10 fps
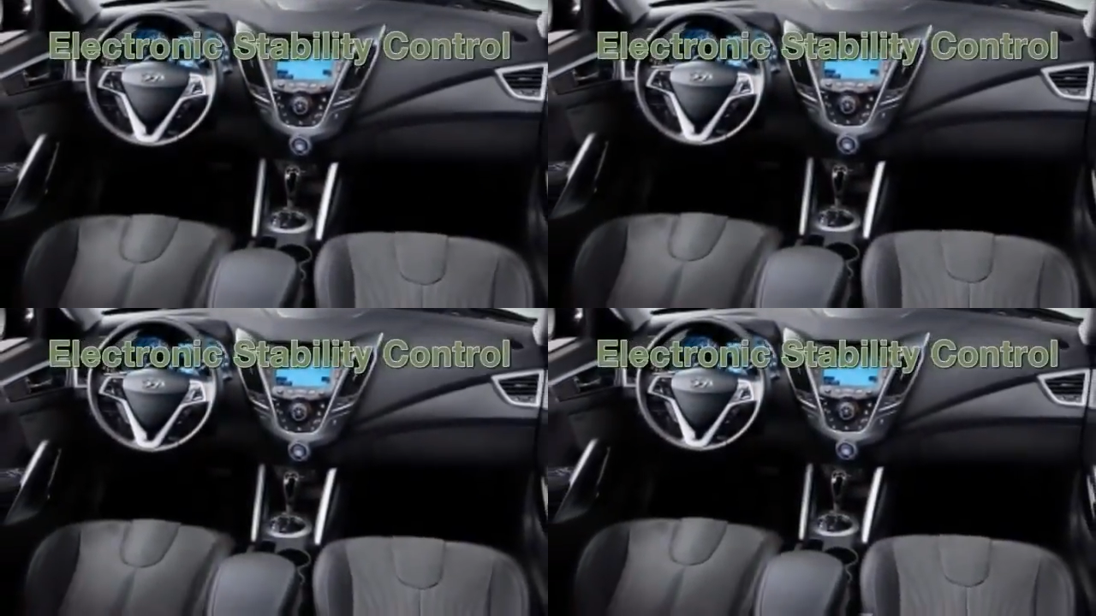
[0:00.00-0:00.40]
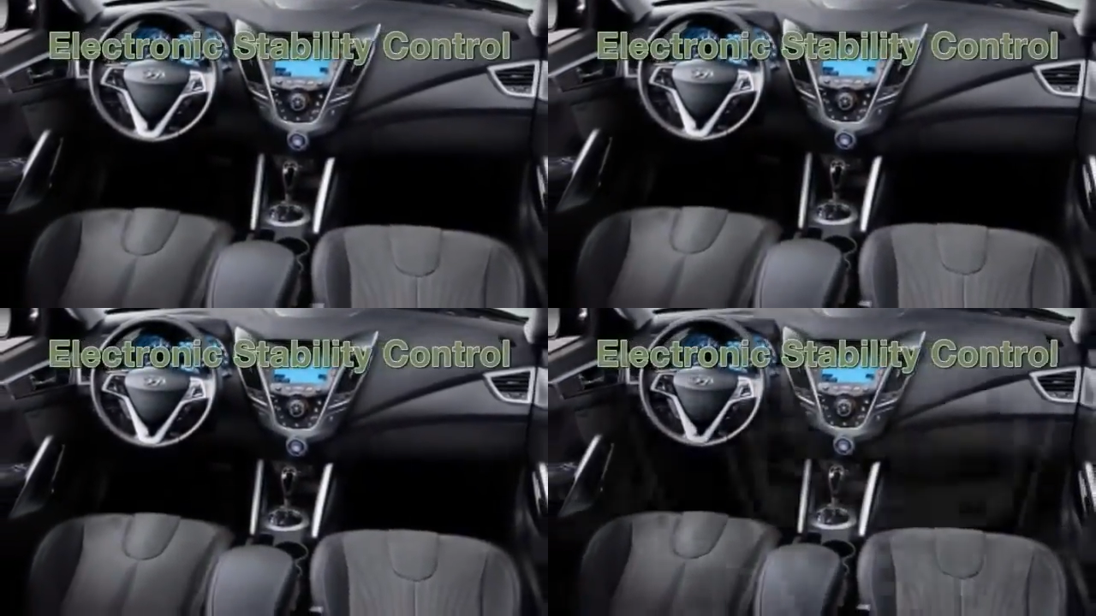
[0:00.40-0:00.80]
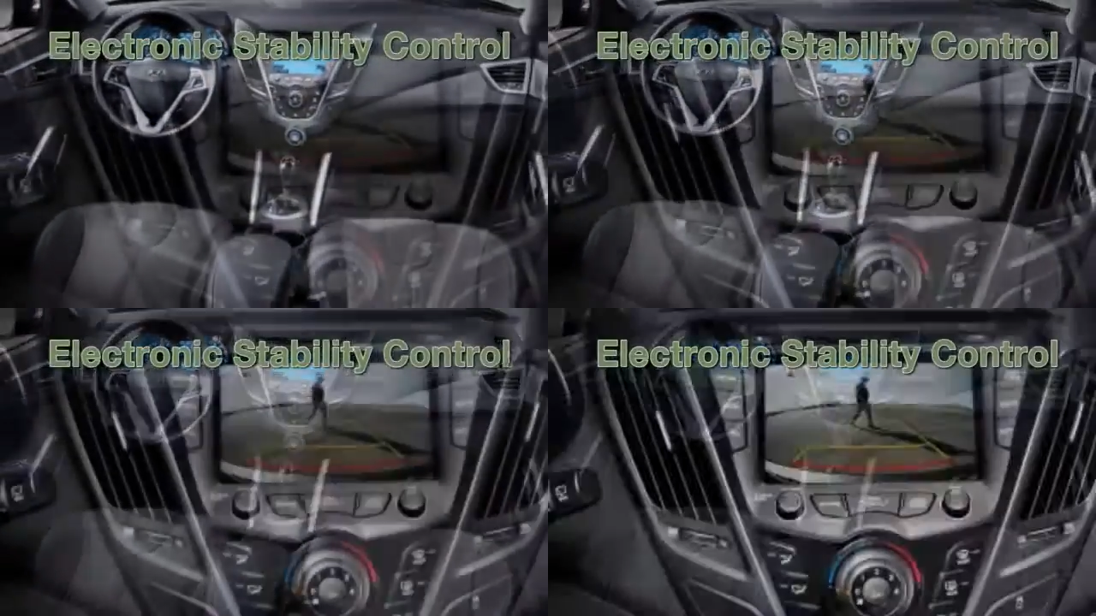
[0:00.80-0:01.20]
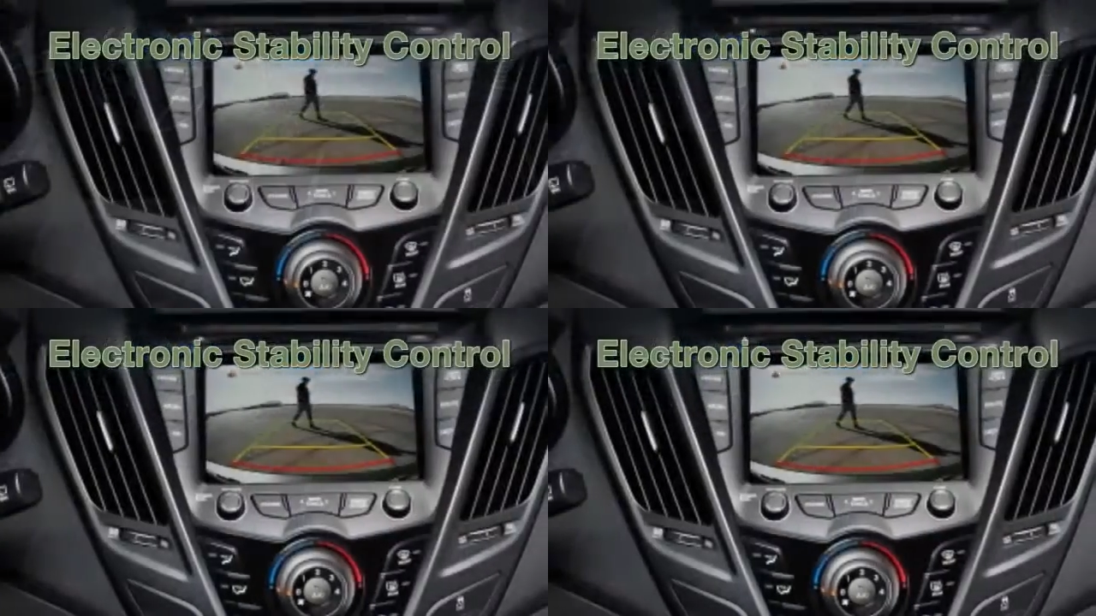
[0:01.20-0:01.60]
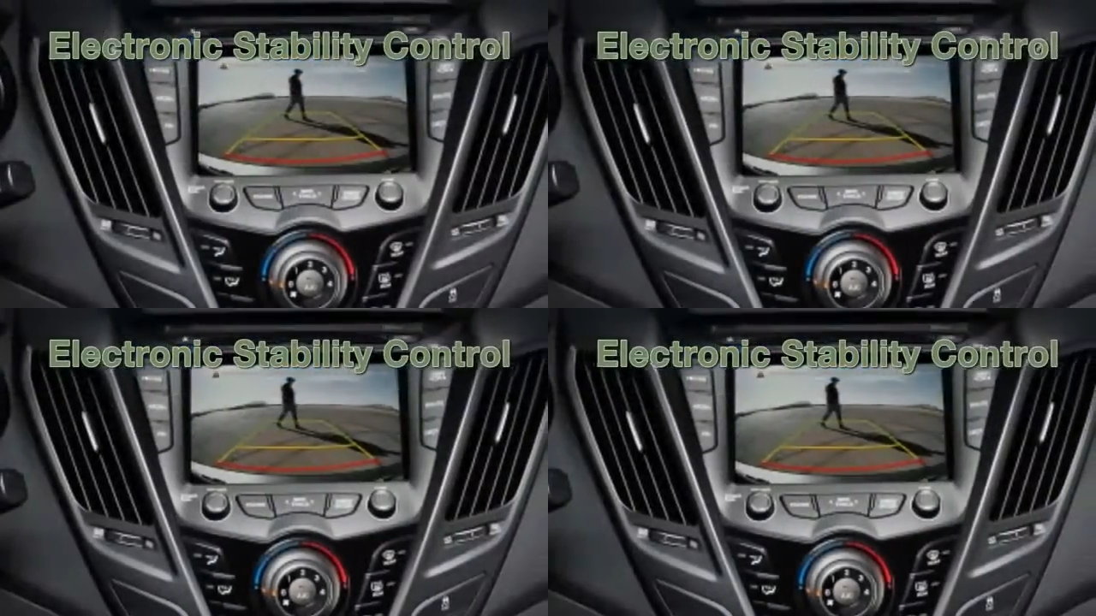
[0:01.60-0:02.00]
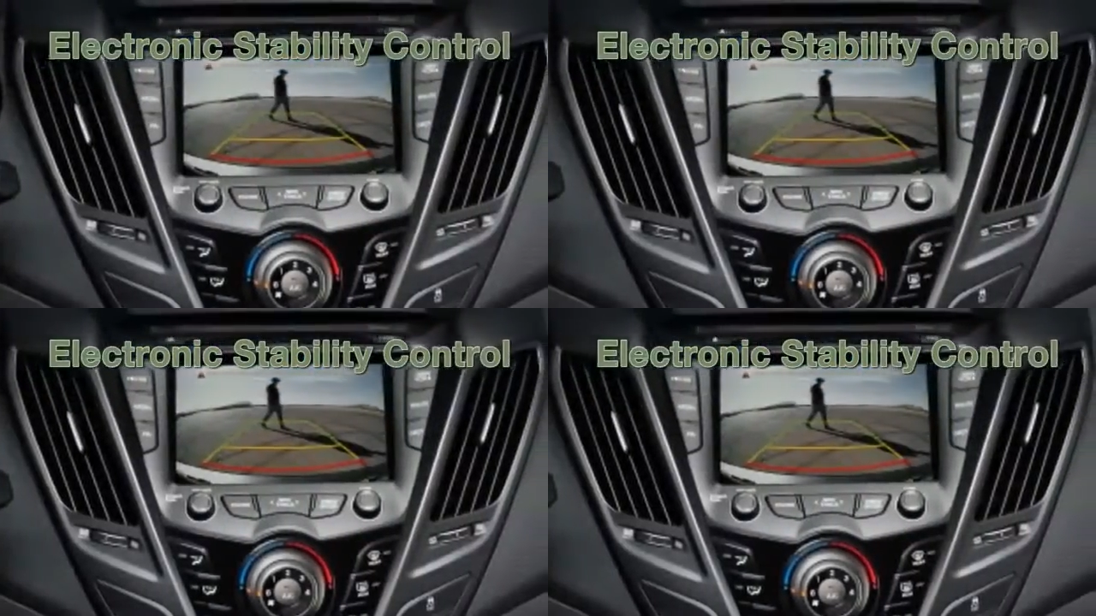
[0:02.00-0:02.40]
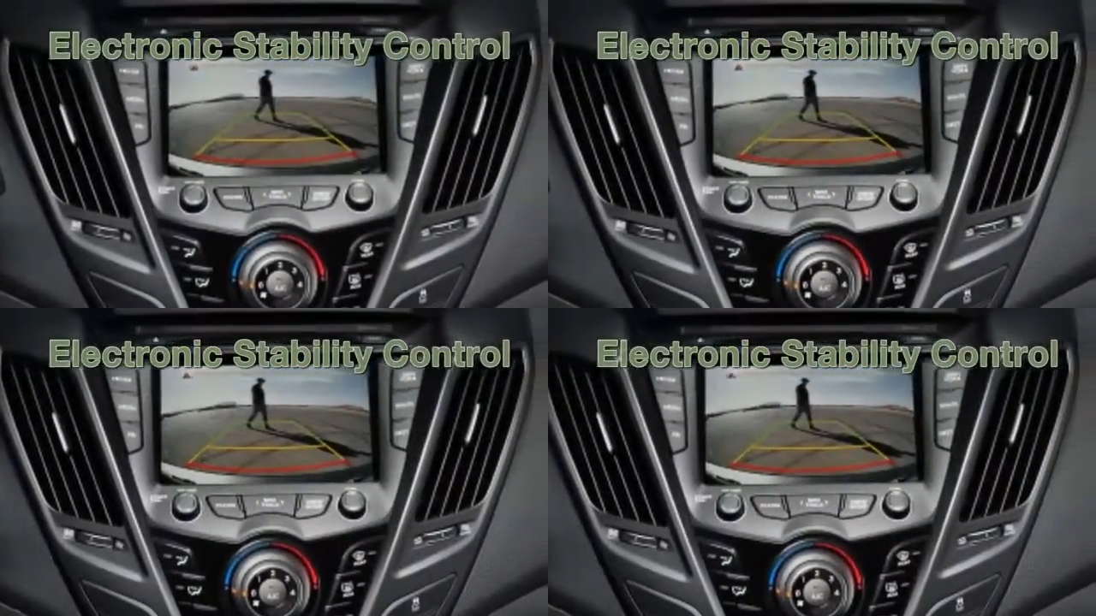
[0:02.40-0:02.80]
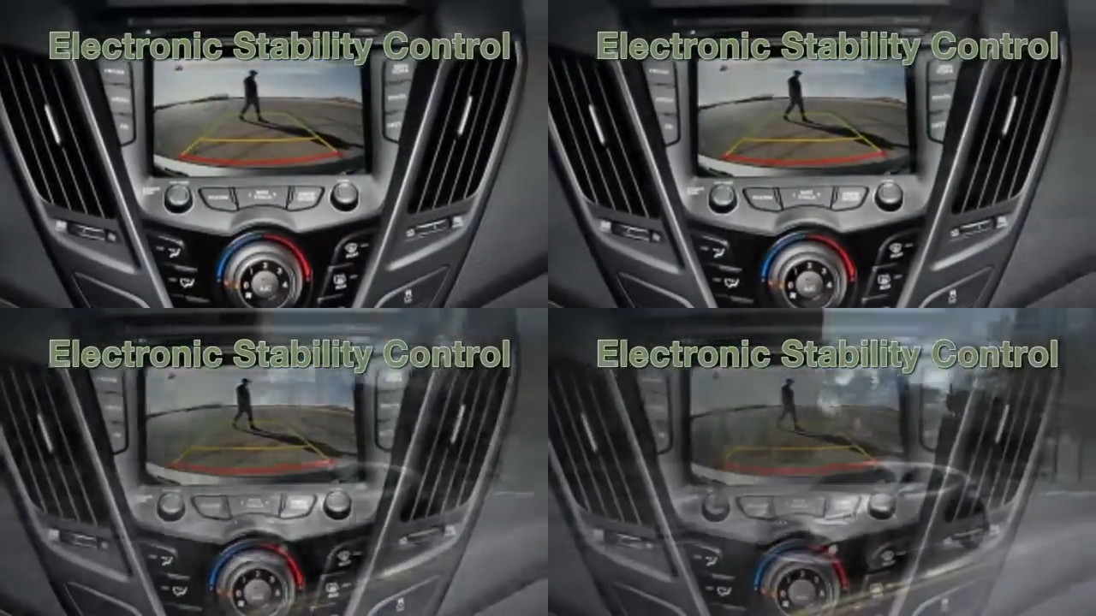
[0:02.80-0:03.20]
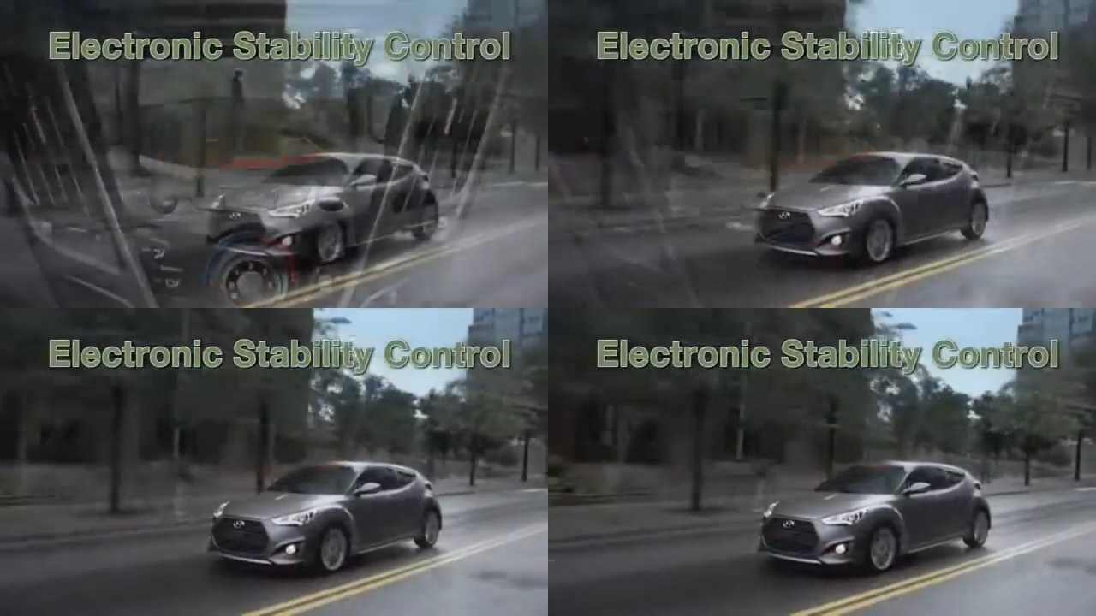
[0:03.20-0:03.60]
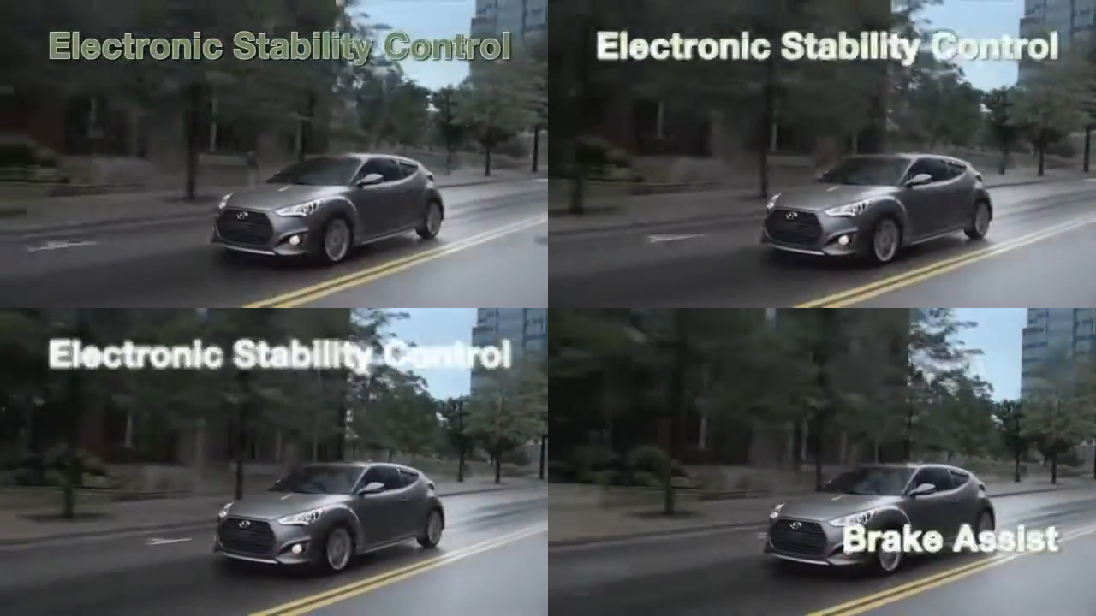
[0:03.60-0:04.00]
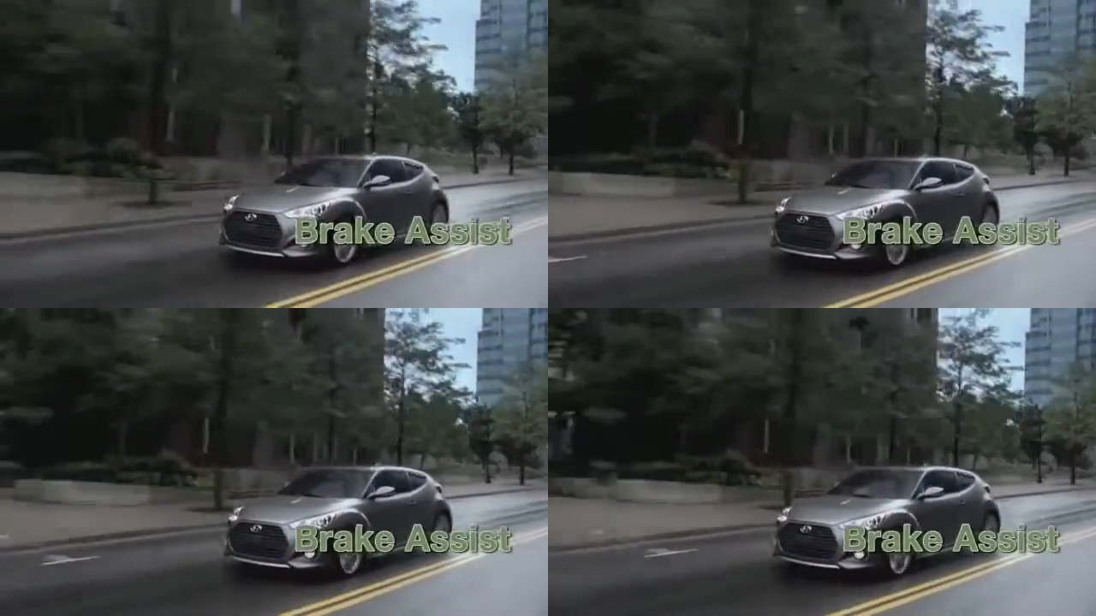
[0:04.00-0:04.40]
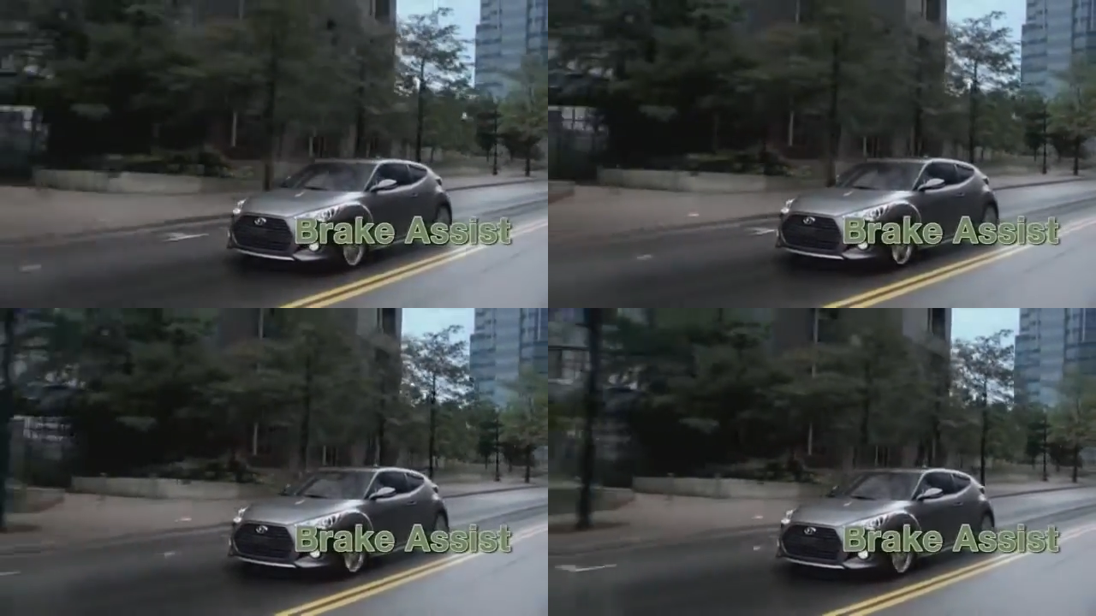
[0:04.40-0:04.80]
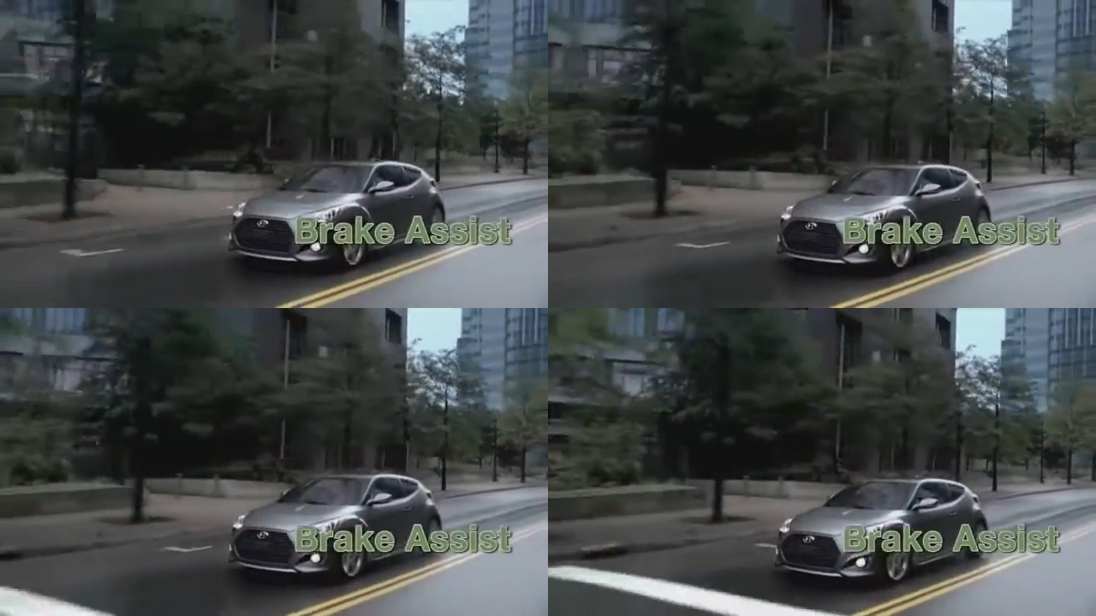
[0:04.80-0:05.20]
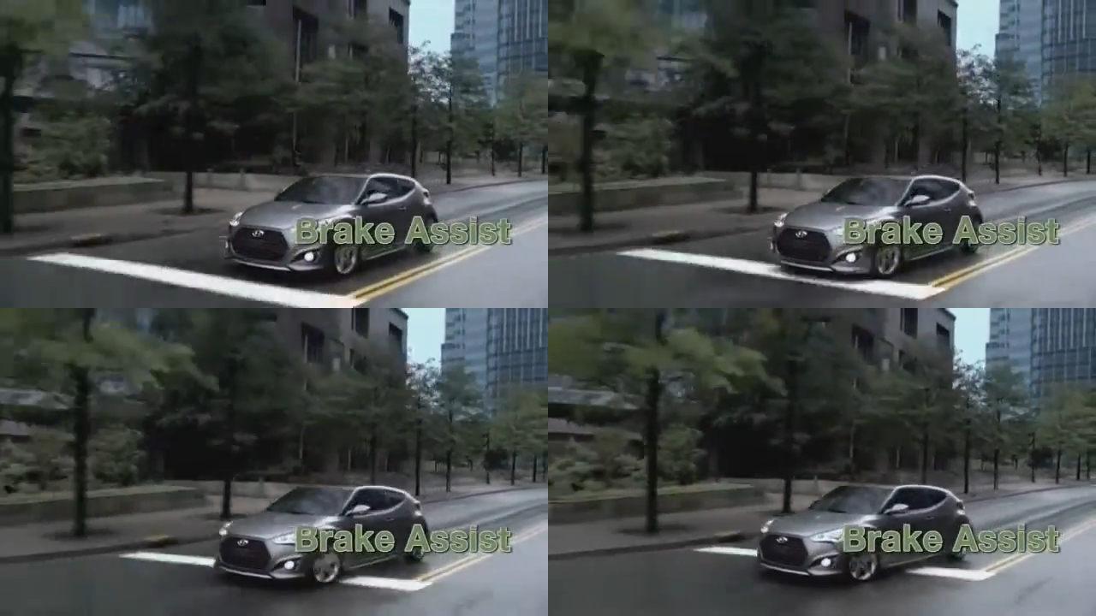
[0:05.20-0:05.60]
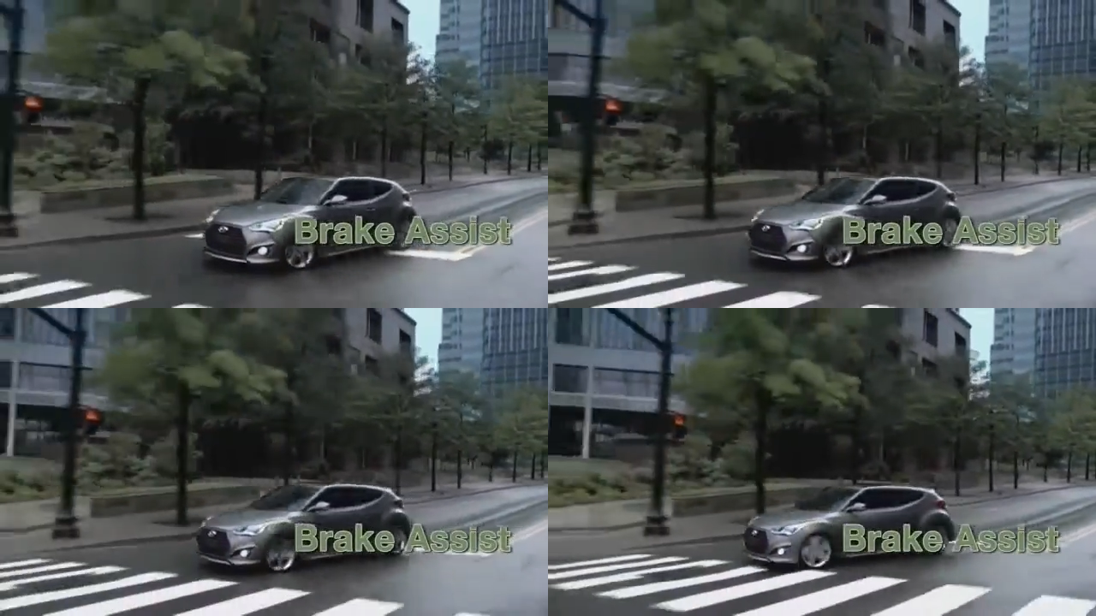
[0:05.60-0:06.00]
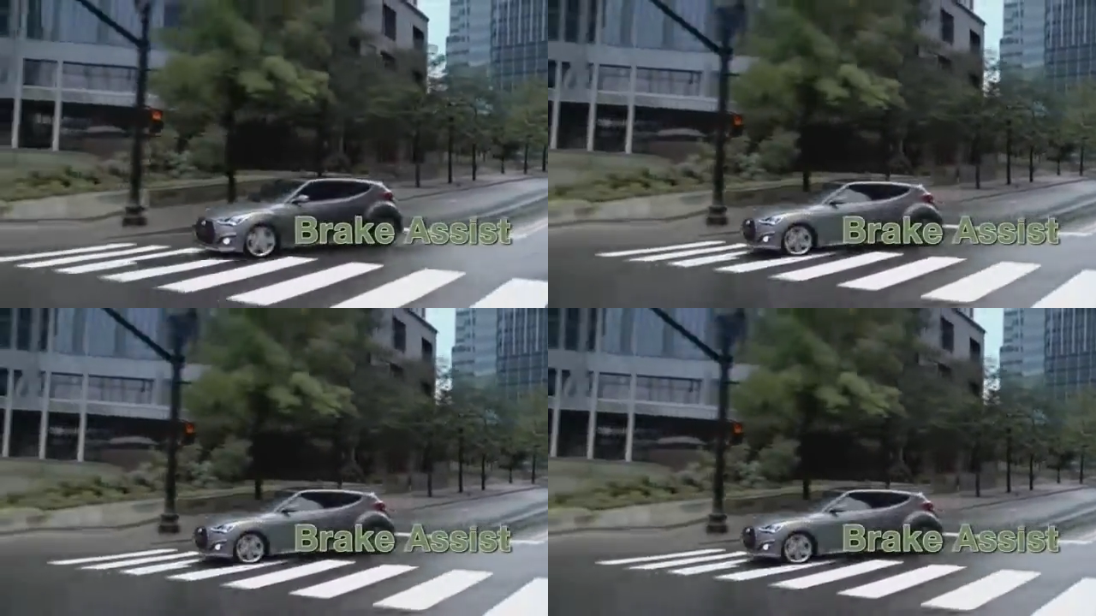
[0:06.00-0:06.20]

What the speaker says: Nobody's mouth can be seen.